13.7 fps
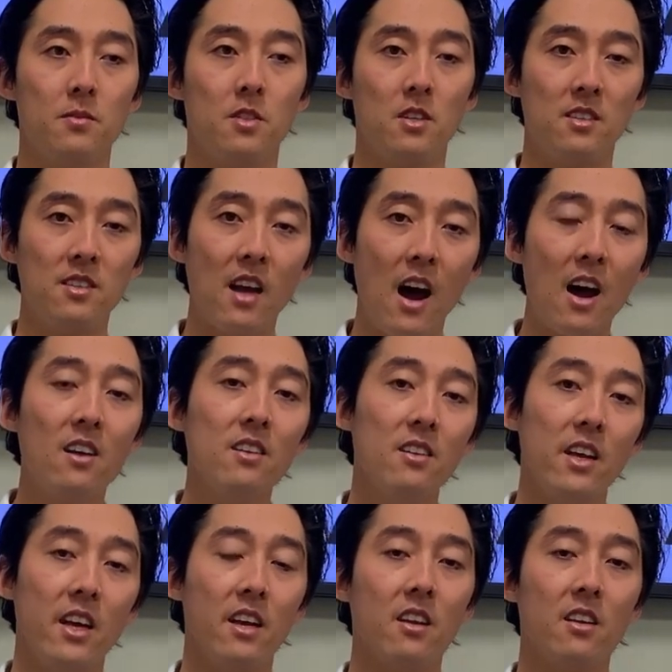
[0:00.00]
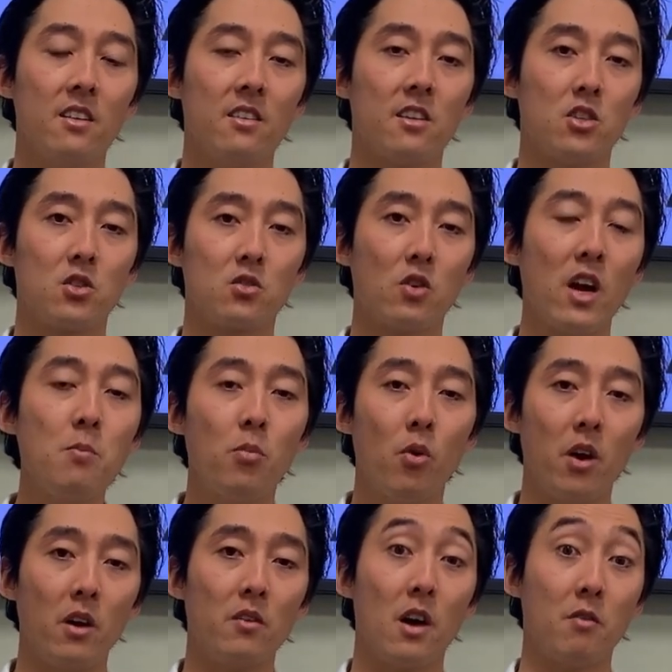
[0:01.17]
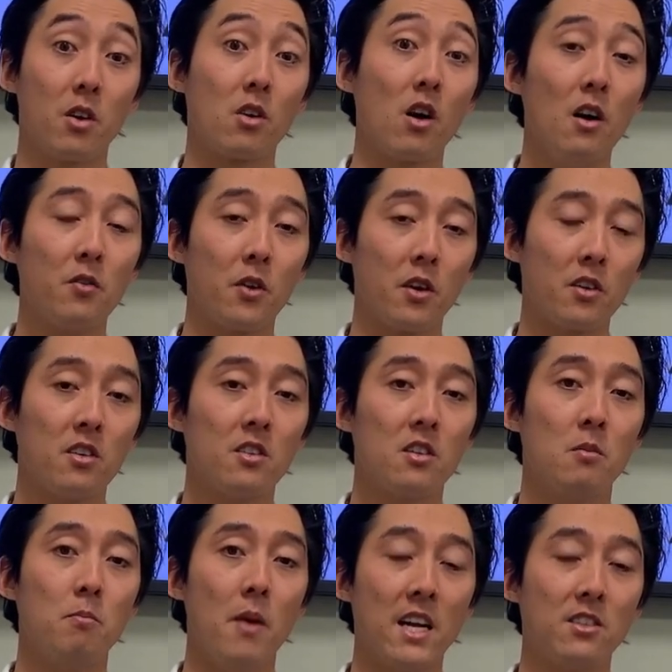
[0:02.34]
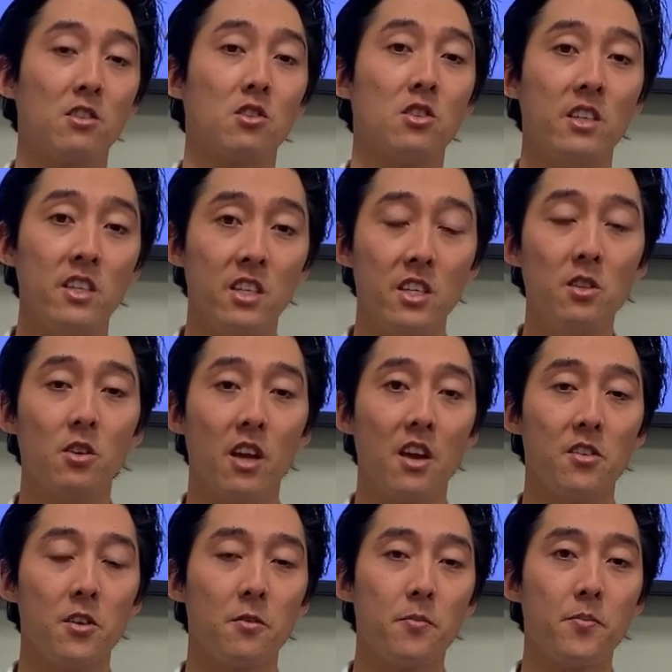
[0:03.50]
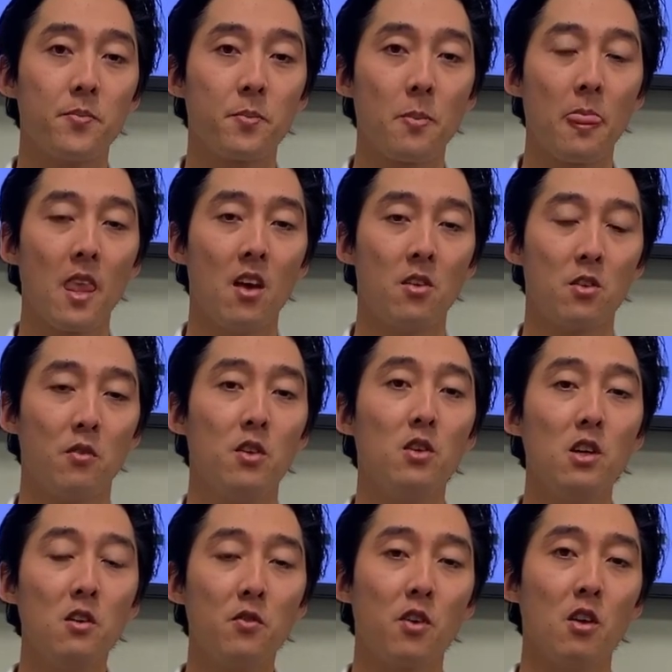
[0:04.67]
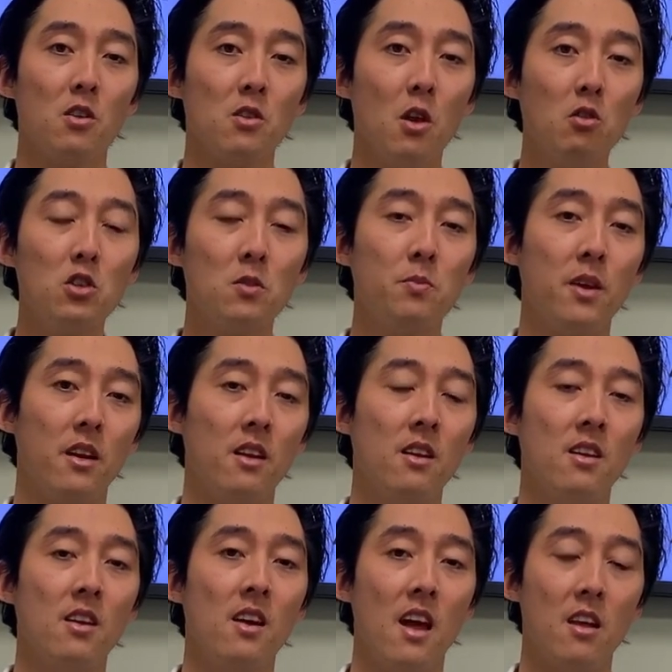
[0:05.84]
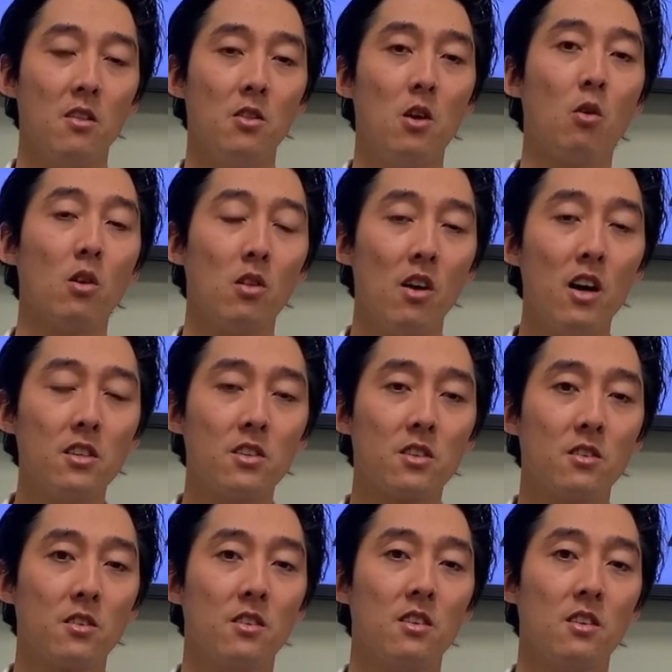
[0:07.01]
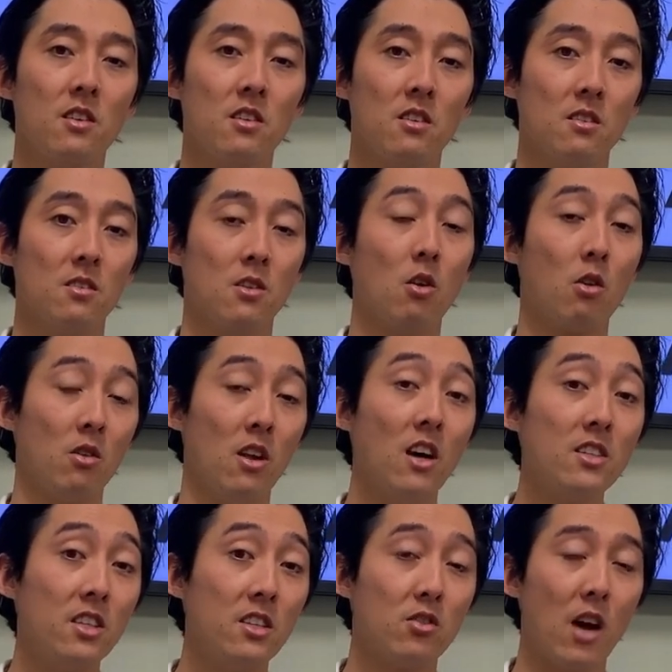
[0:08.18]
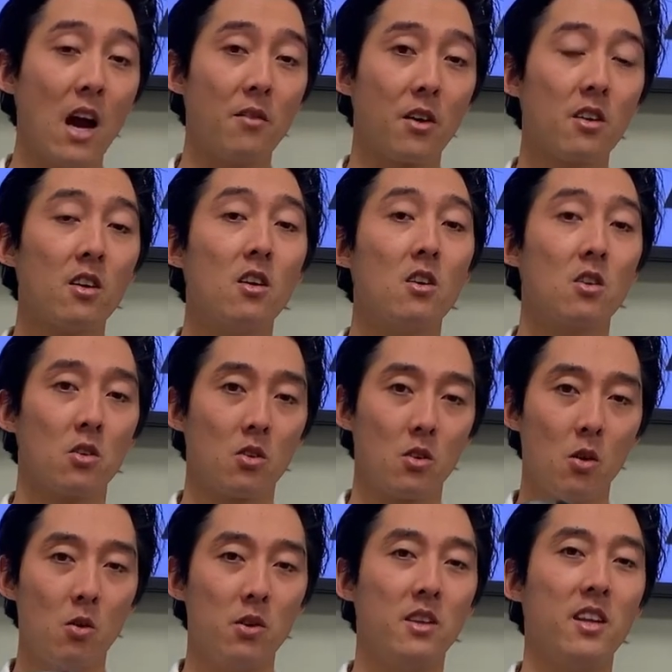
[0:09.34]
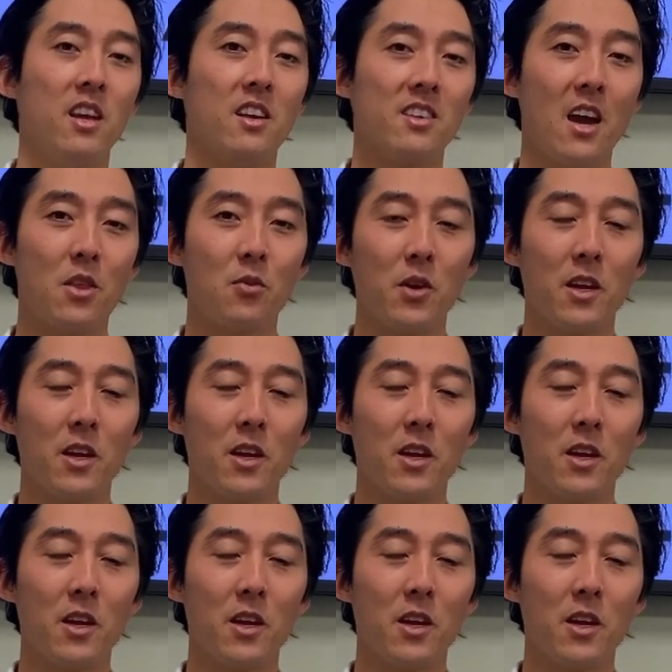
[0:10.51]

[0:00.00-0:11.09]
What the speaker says: dial in the strike point of a golfer to match their CG location. So if you're looking for a low spin and lower launching driver, go with the TSi3.